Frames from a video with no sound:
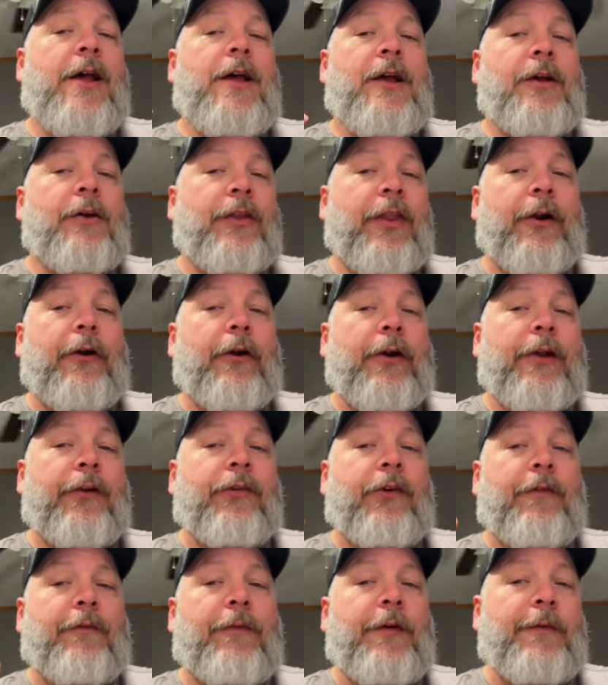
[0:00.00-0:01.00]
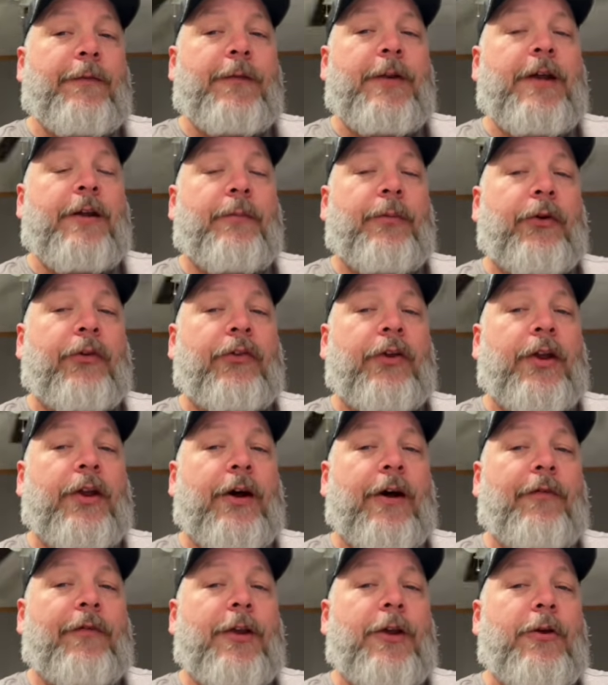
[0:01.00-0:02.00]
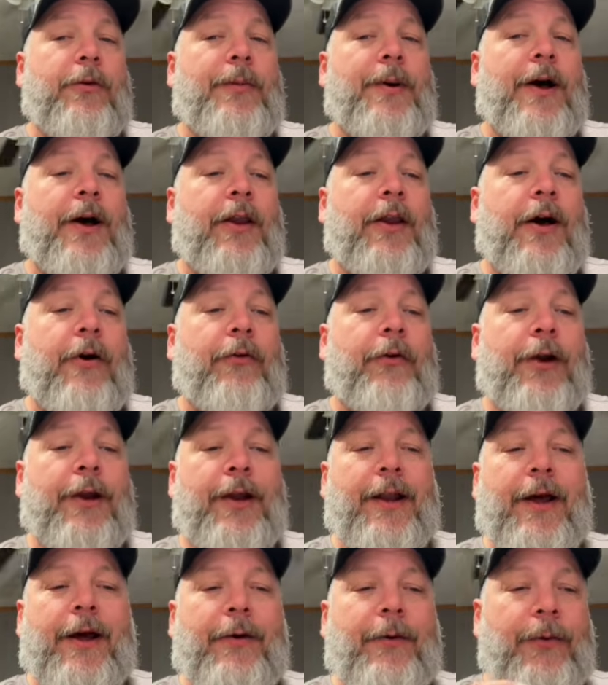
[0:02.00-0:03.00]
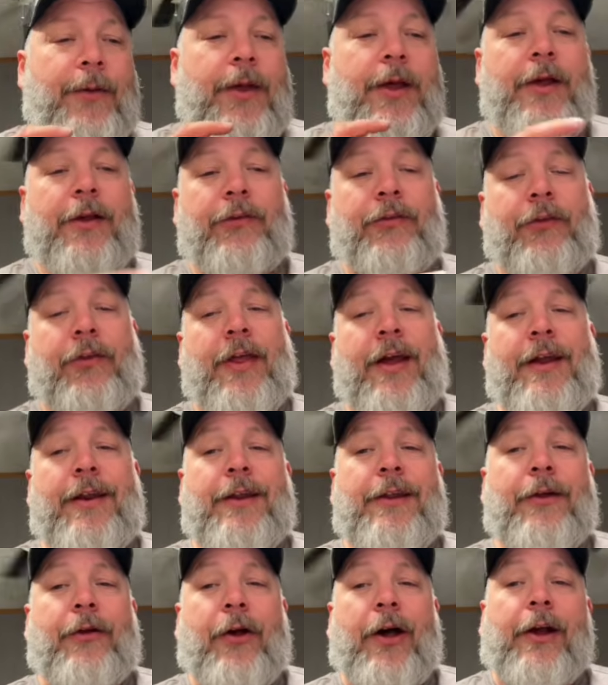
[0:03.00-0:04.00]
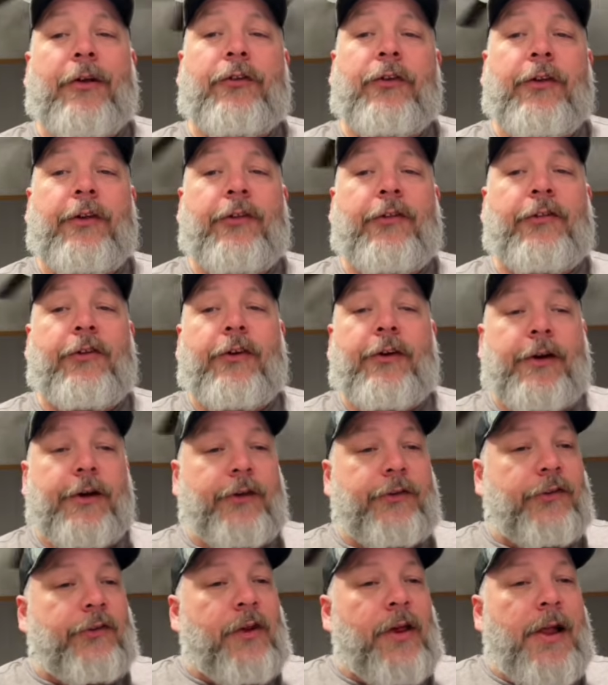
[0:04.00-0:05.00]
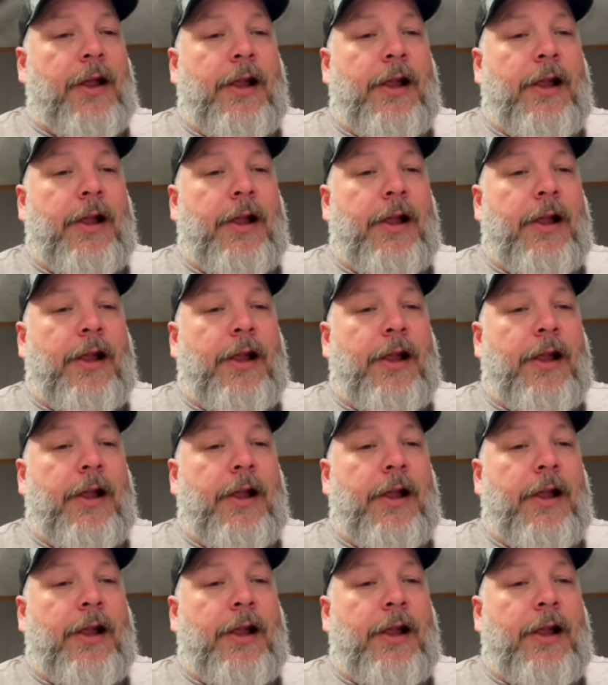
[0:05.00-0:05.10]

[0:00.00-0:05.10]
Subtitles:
there is a 15% off coupon out right now, so that deal actually sucks.